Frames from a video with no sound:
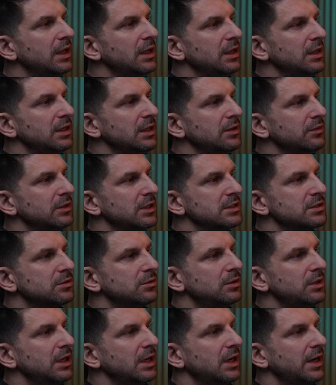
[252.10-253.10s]
And here we
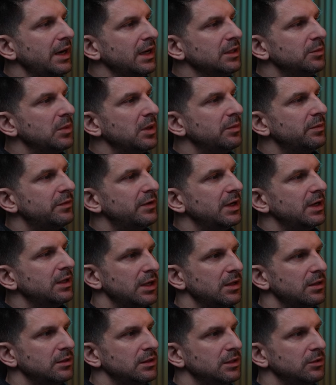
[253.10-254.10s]
have the height map
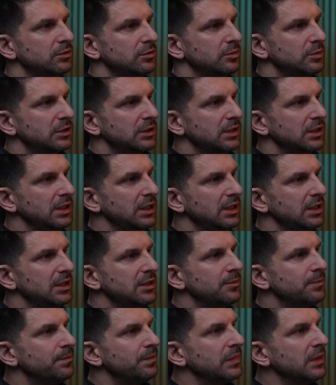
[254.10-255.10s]
file. And here we
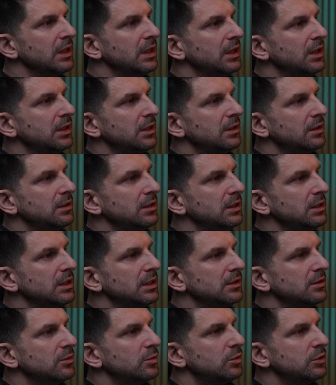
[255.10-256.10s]
click. And I
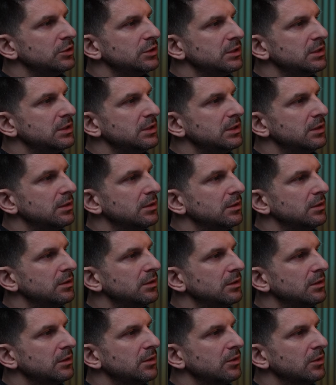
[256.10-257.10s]
created Rocky
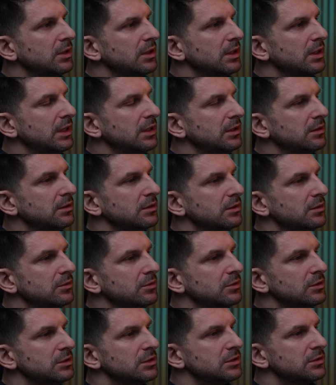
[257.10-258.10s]
Land on the desktop.
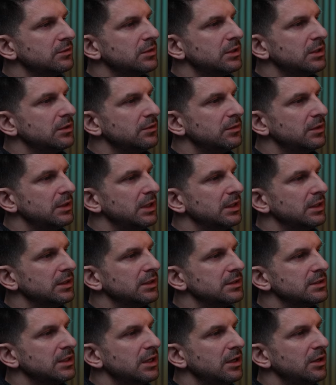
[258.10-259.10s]
I click
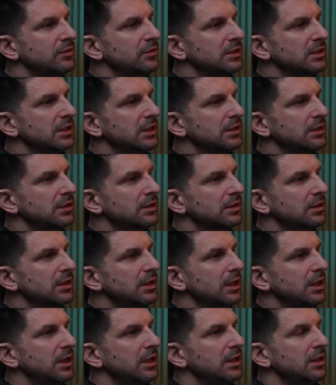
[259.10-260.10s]
open.
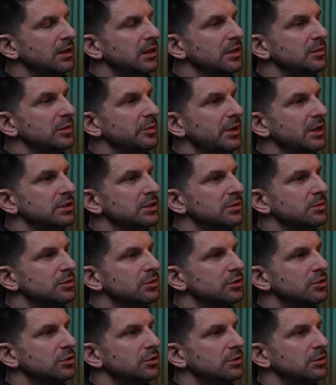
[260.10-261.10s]
And we see that
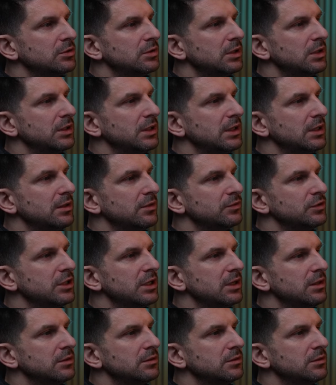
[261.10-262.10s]
Unreal has already
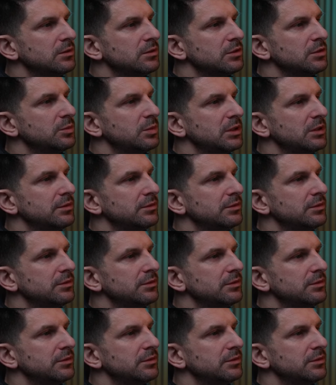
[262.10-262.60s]
divided it.